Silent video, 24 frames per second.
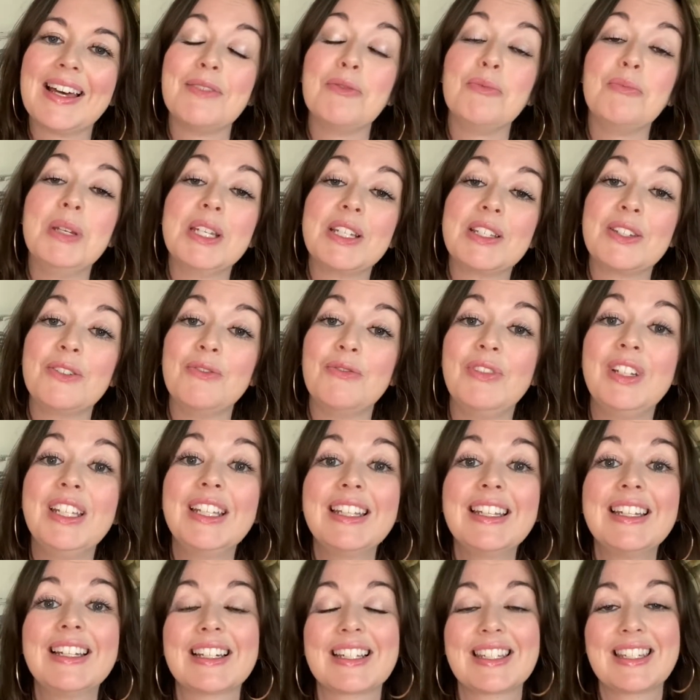It makes it
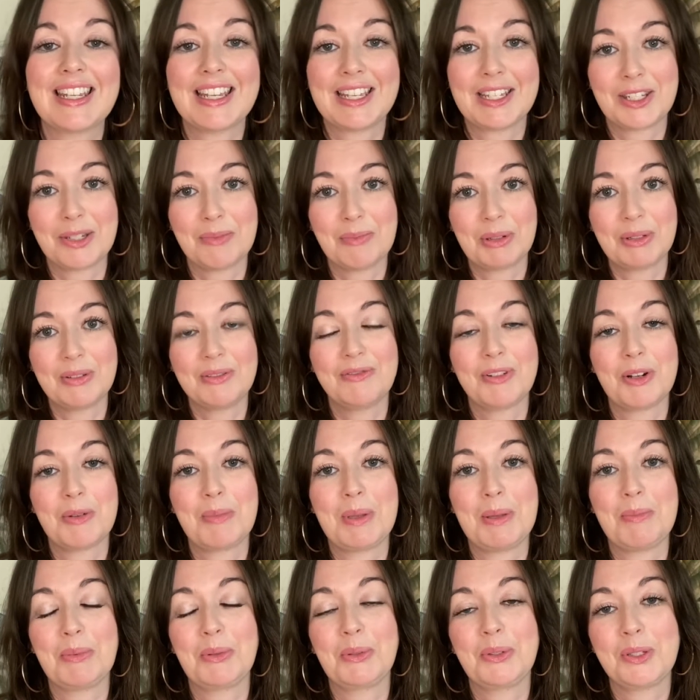really accessible for
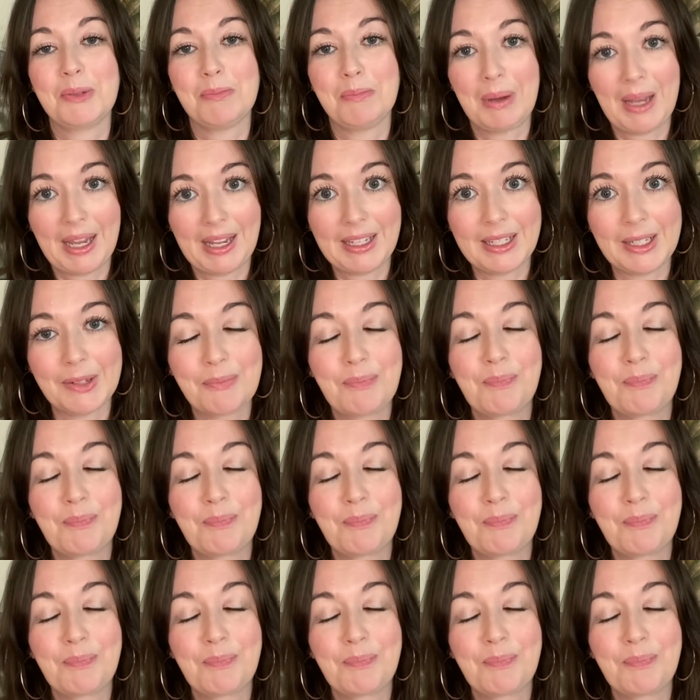people to buy.